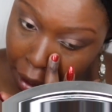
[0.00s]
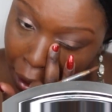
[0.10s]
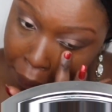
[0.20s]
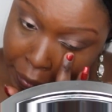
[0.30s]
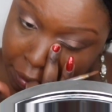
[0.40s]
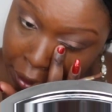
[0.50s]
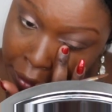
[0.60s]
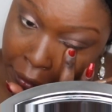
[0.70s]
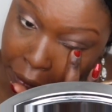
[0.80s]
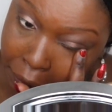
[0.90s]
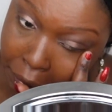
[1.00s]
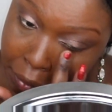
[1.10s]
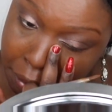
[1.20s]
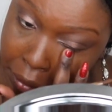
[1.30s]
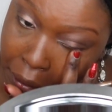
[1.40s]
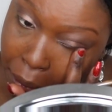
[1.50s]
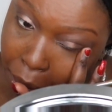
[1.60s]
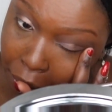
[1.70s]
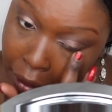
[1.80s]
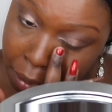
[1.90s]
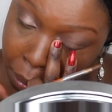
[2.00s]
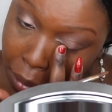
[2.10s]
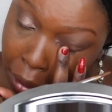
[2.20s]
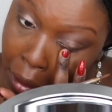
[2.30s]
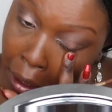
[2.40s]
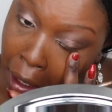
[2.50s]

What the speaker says: I wish like this was easier to blend, but